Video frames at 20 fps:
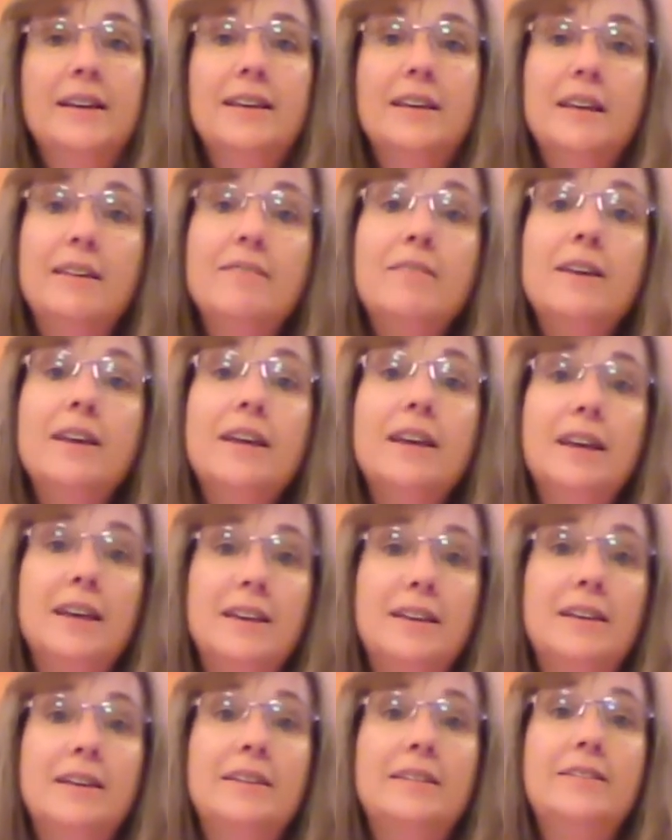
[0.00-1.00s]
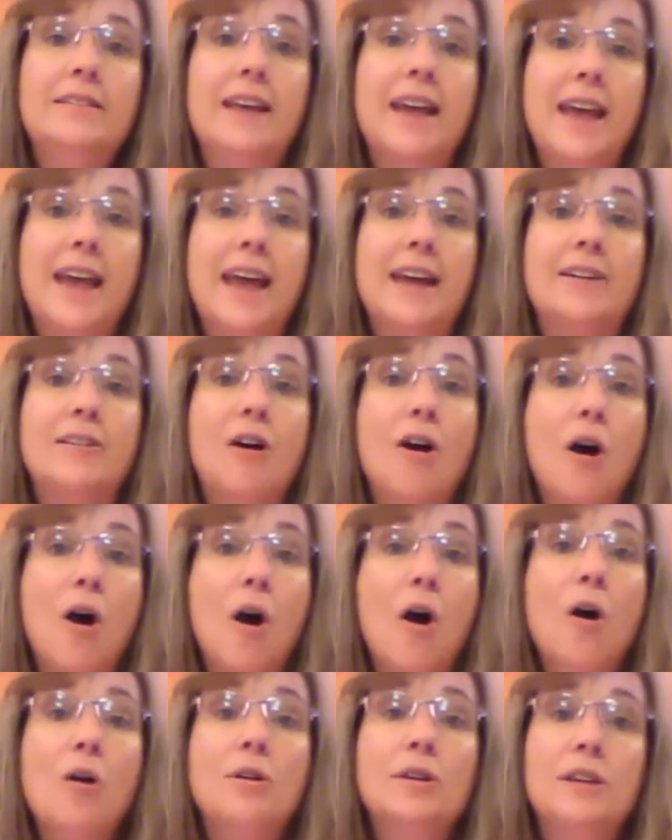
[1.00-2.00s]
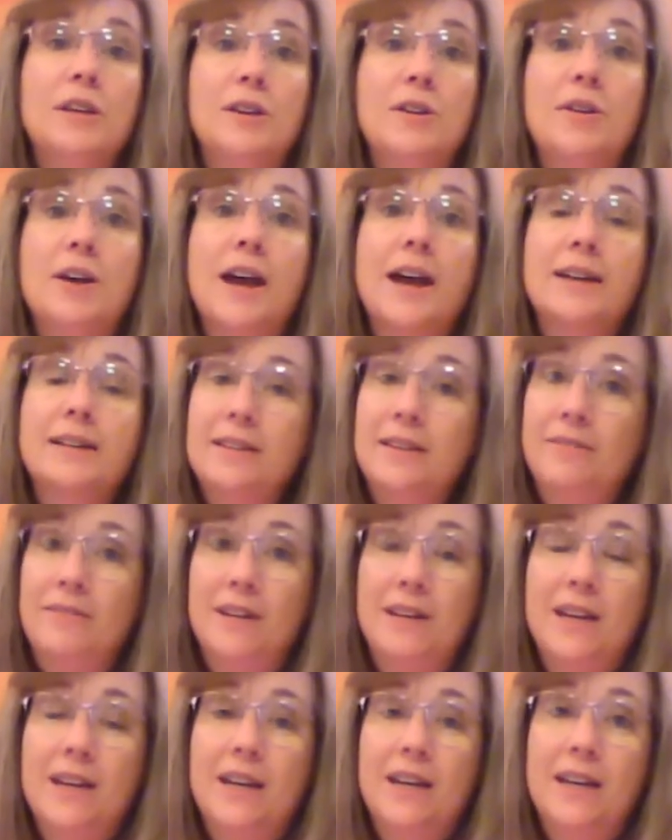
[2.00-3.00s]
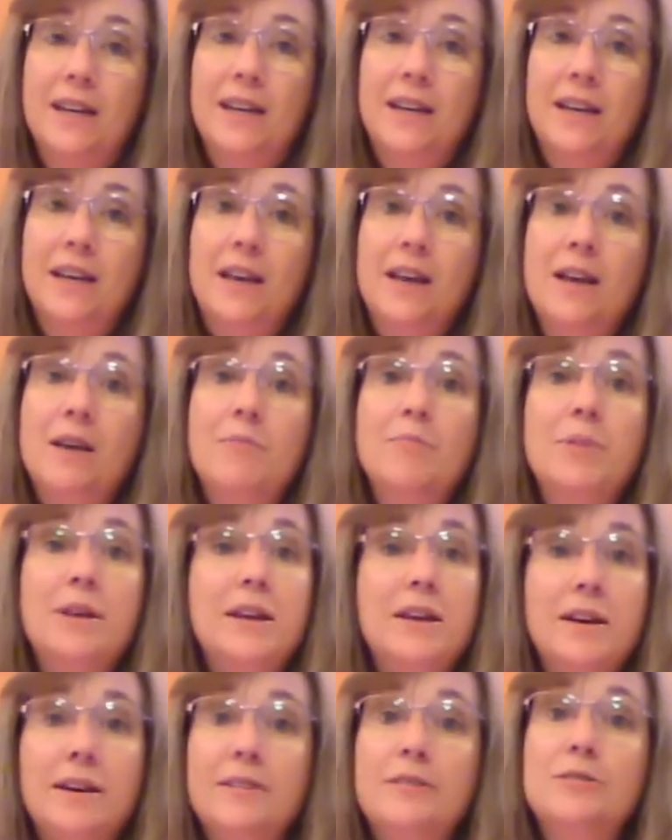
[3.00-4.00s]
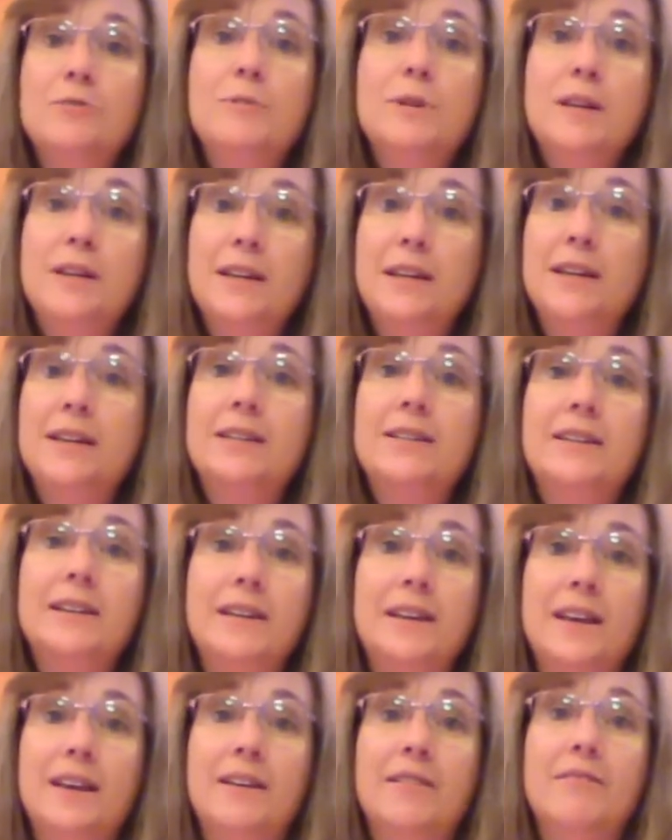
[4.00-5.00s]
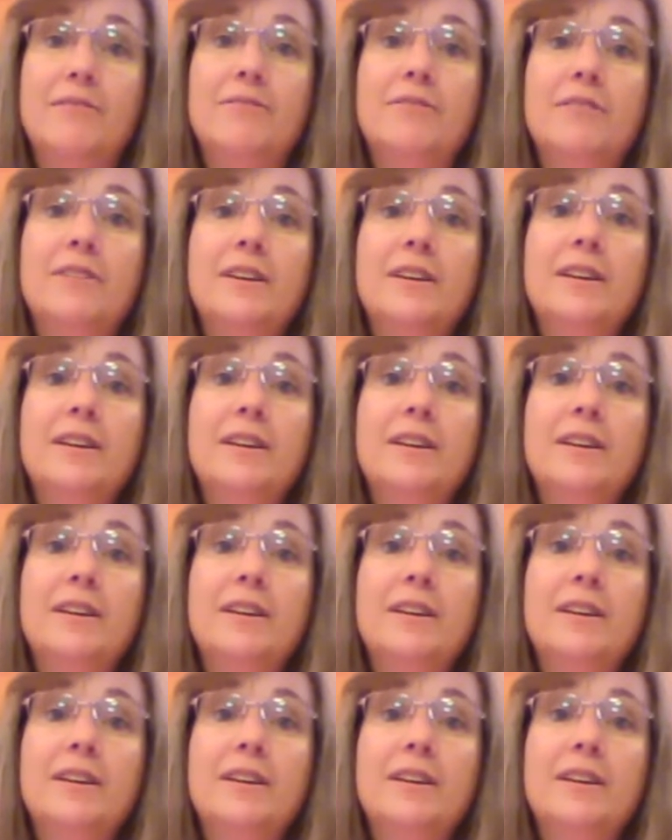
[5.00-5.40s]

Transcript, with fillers: Giving is an all year activity because we need to give,